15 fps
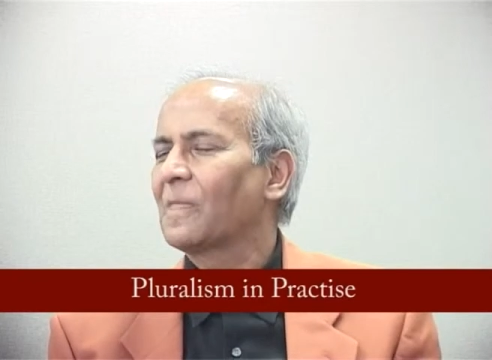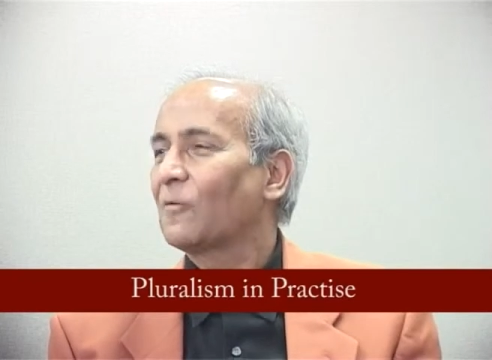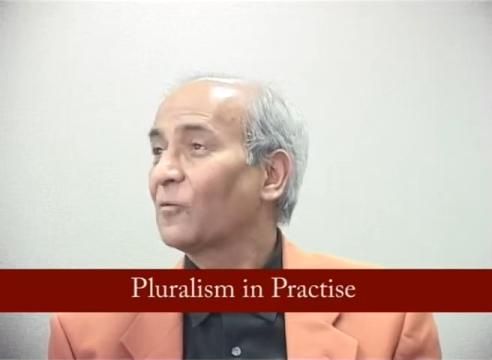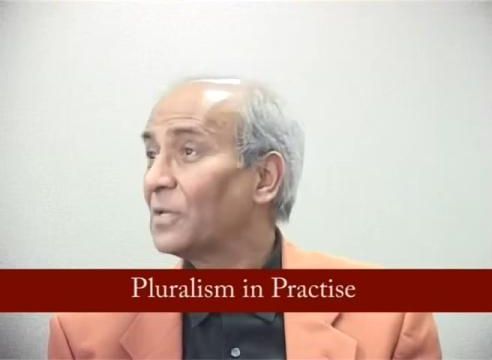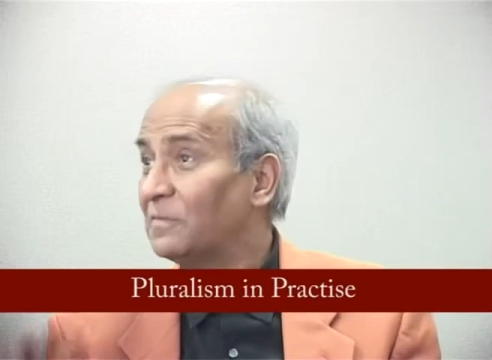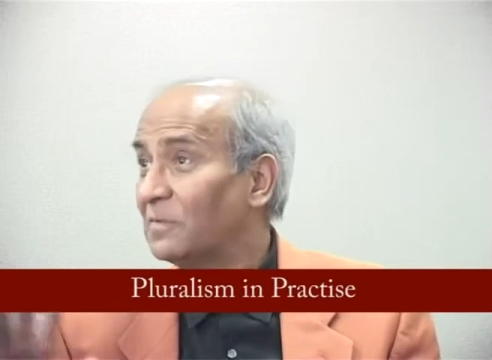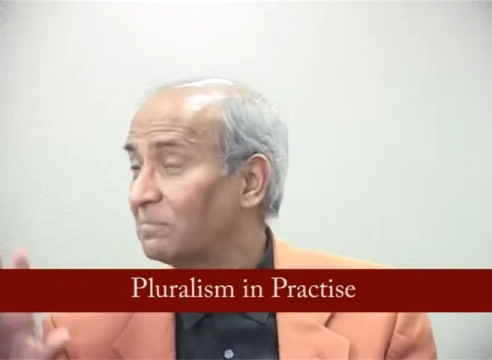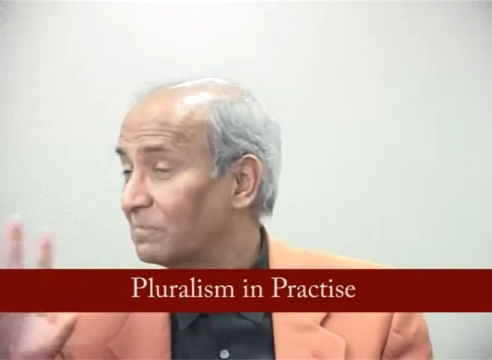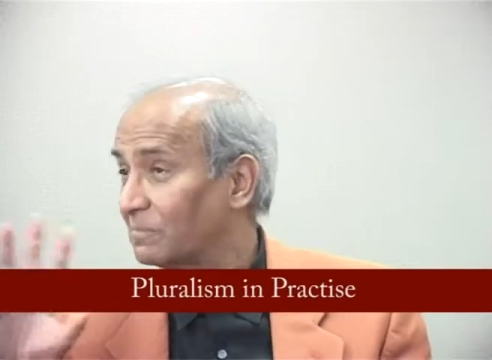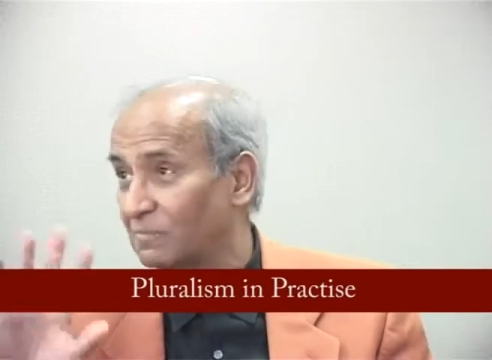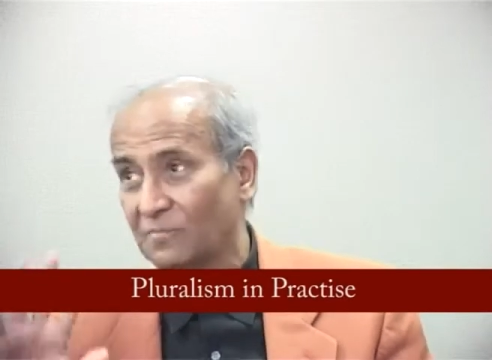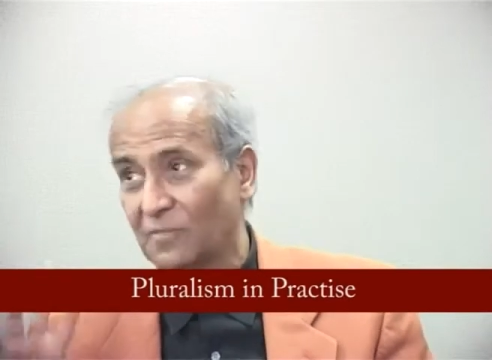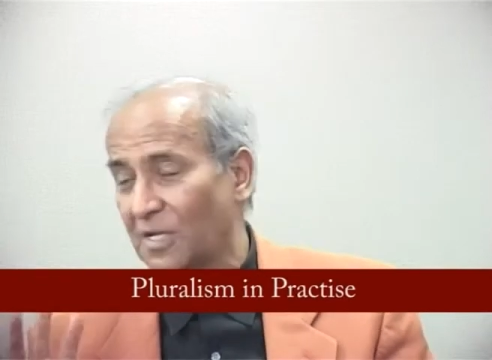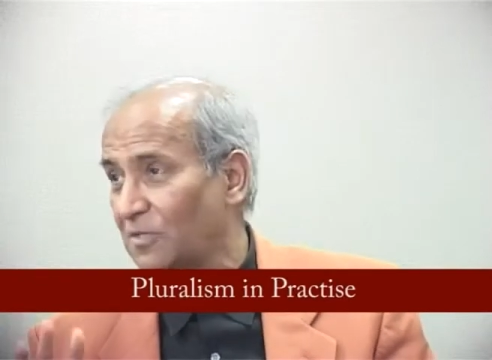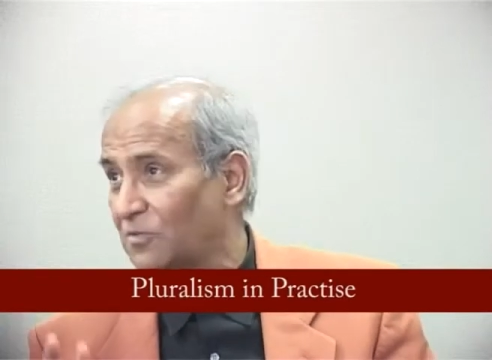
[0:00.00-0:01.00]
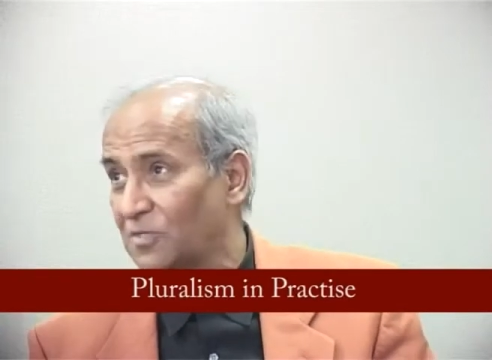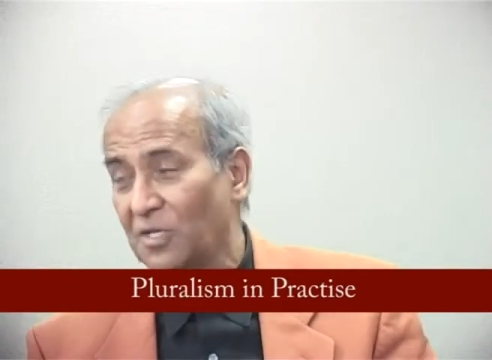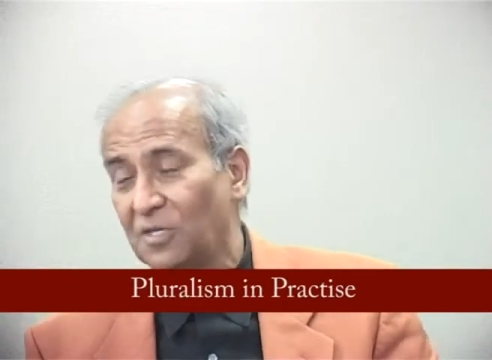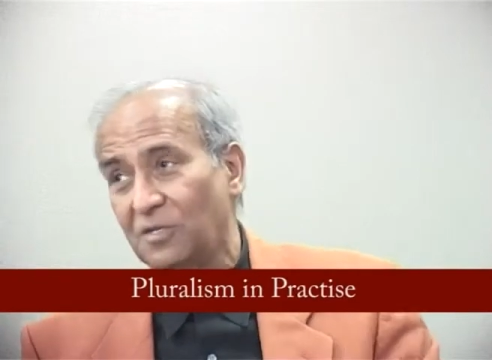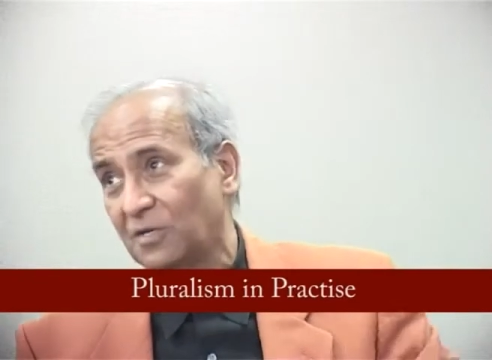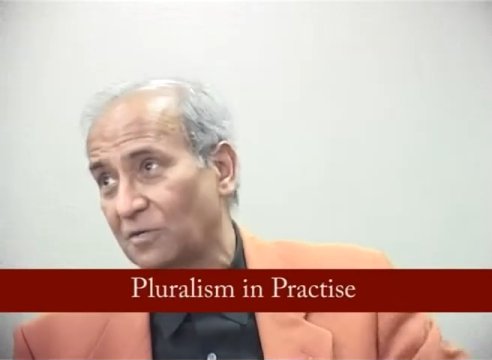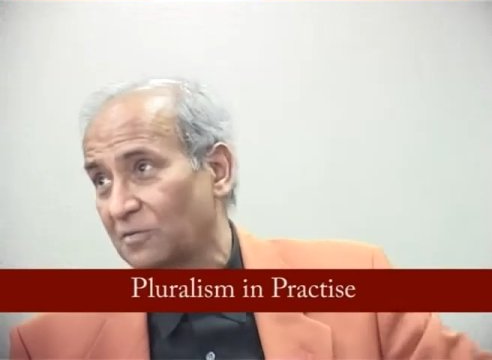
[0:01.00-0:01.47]
Or even very
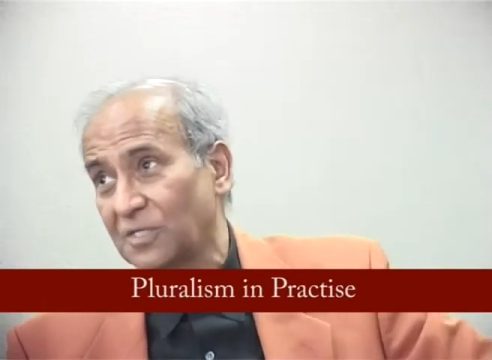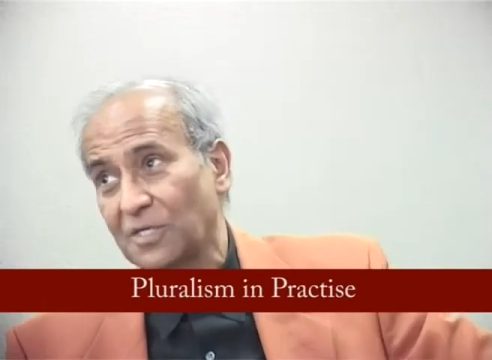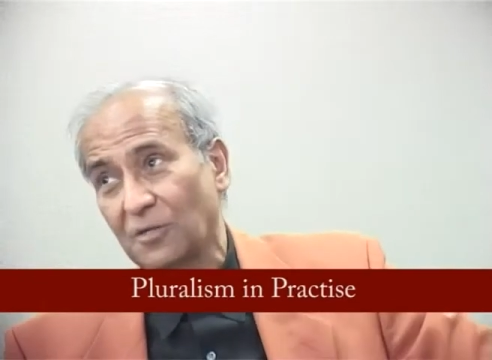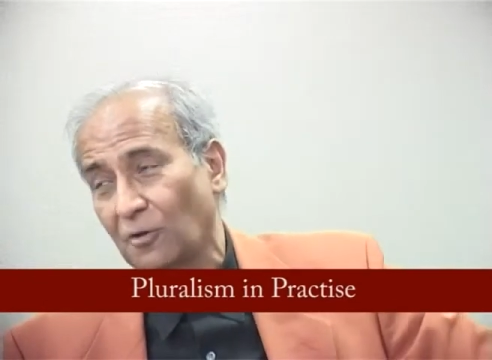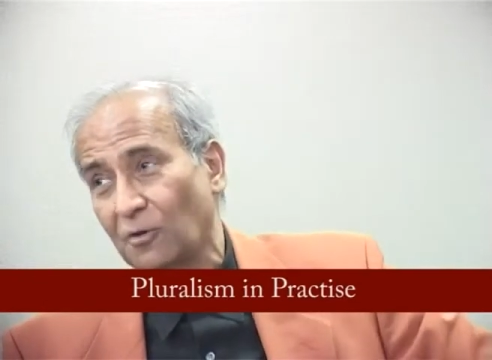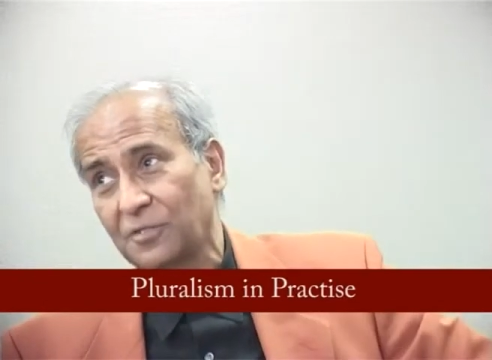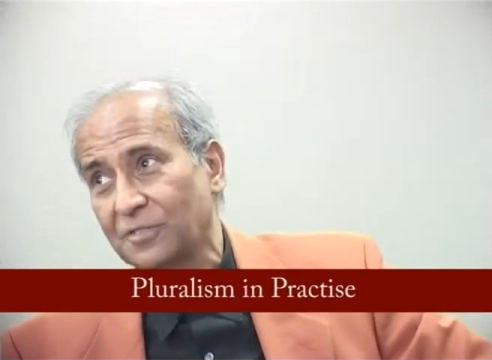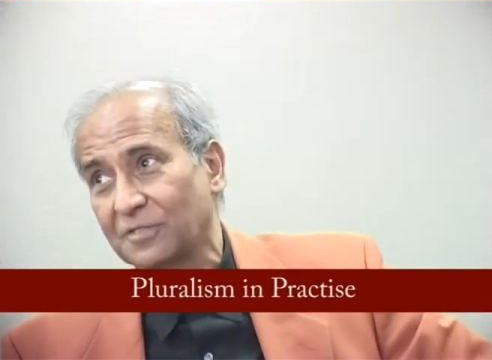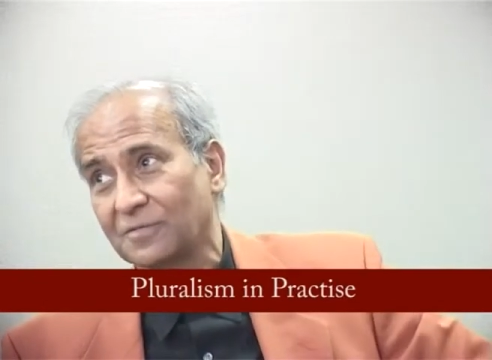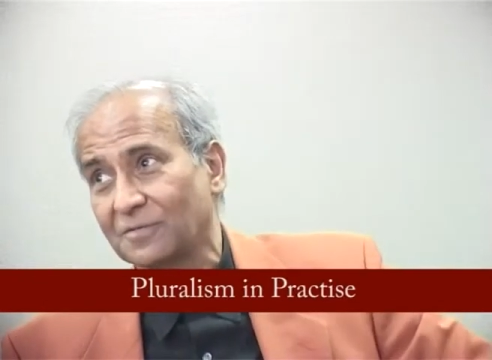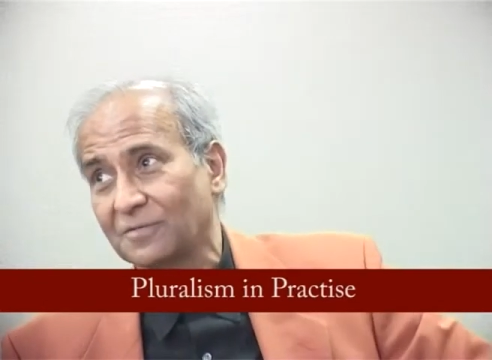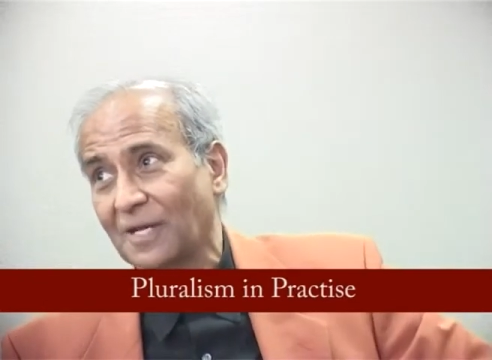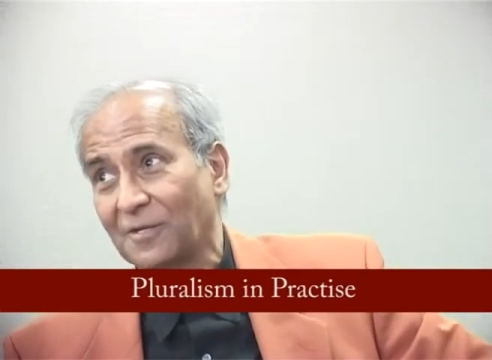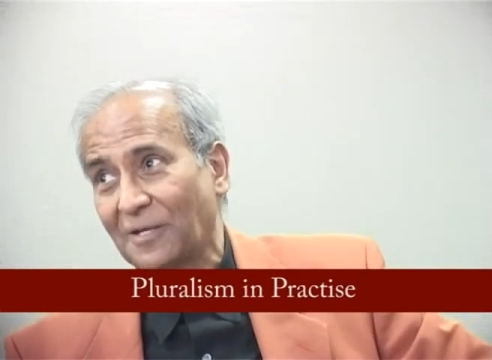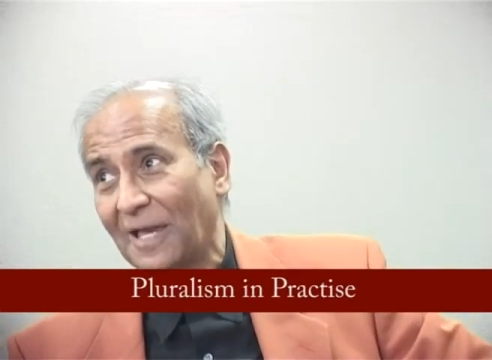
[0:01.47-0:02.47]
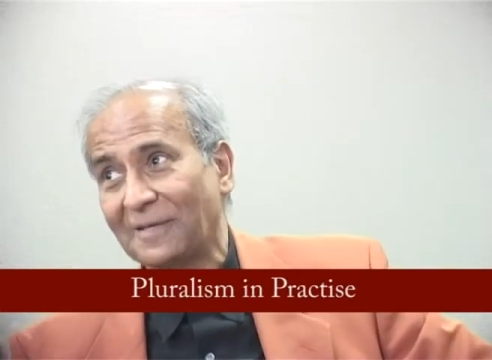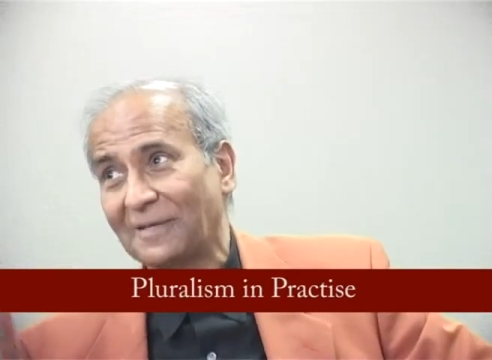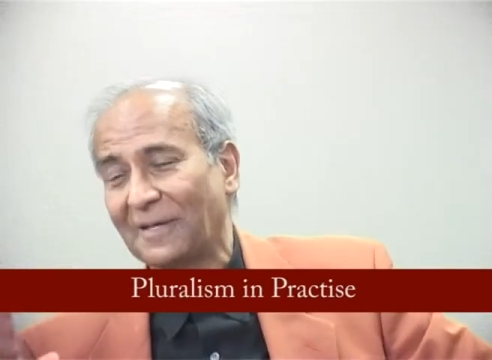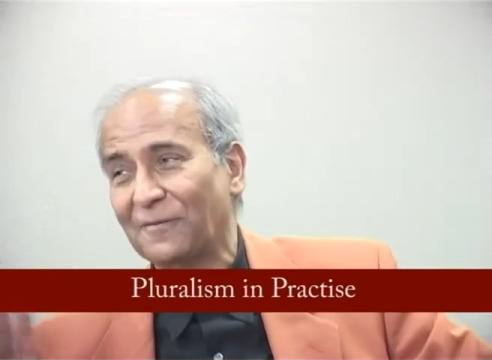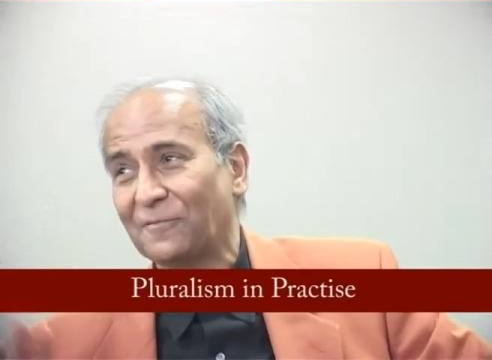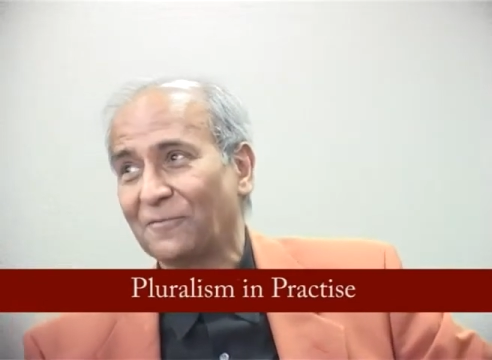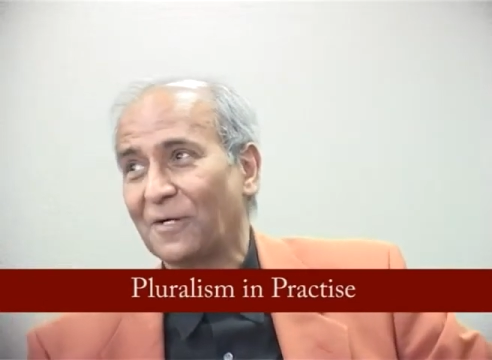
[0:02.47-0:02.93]
senior theologians, I
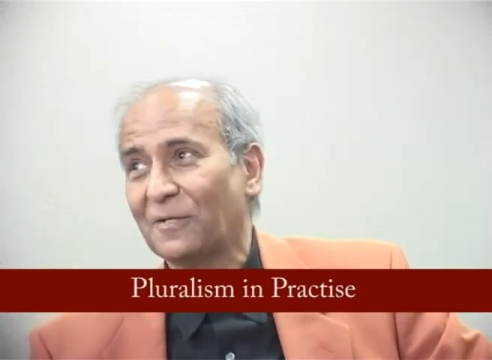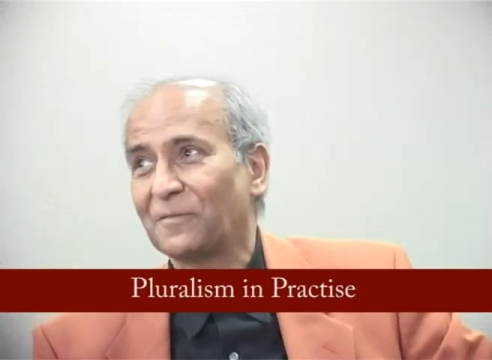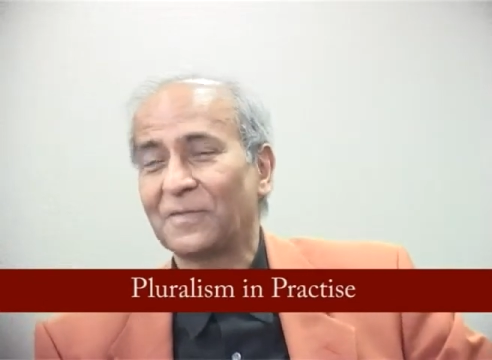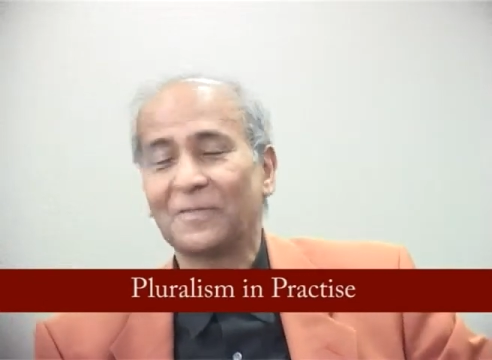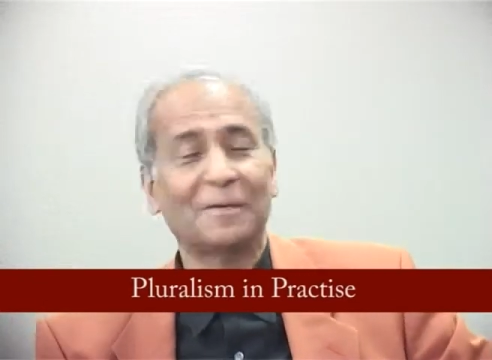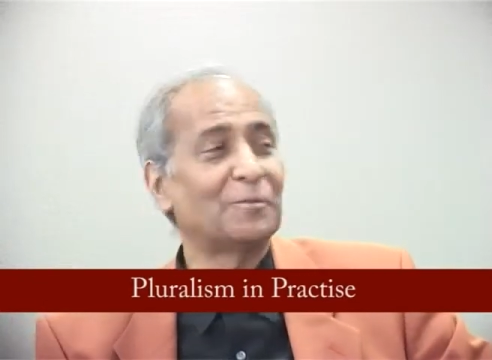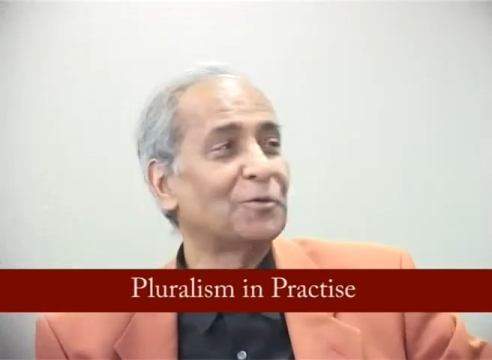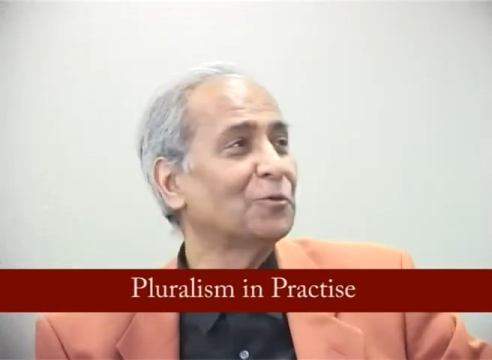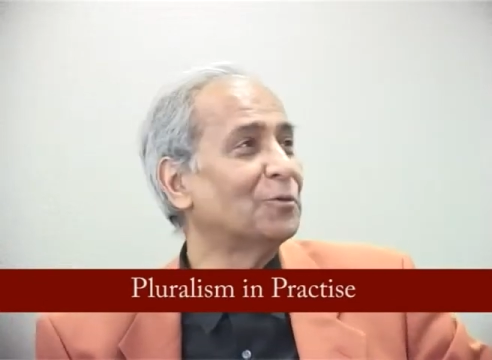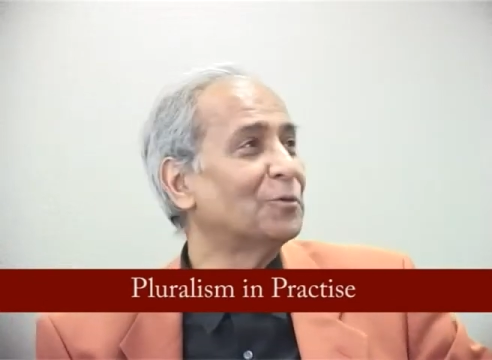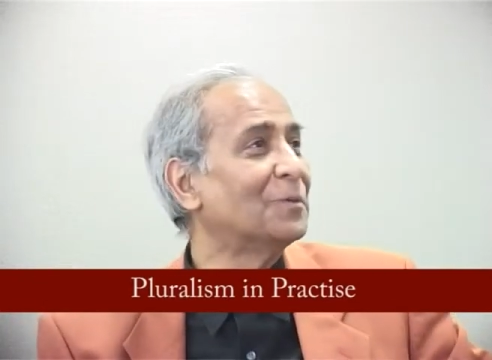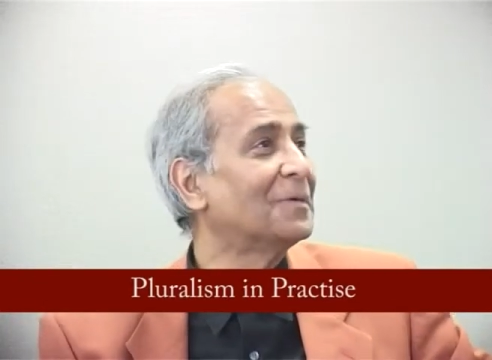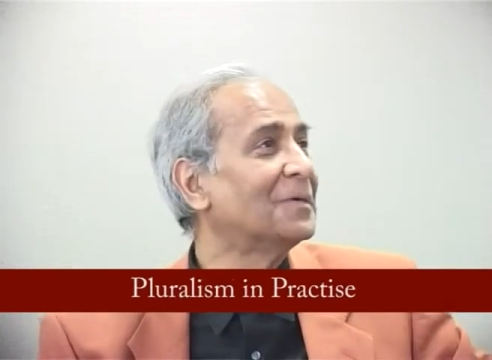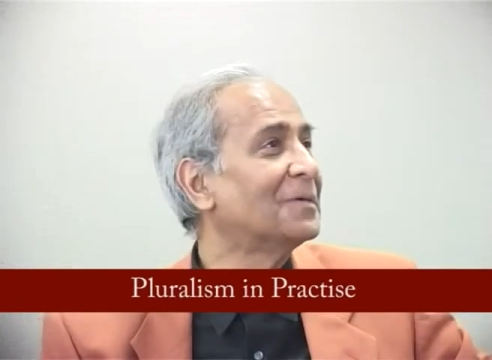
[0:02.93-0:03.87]
have fun with them too.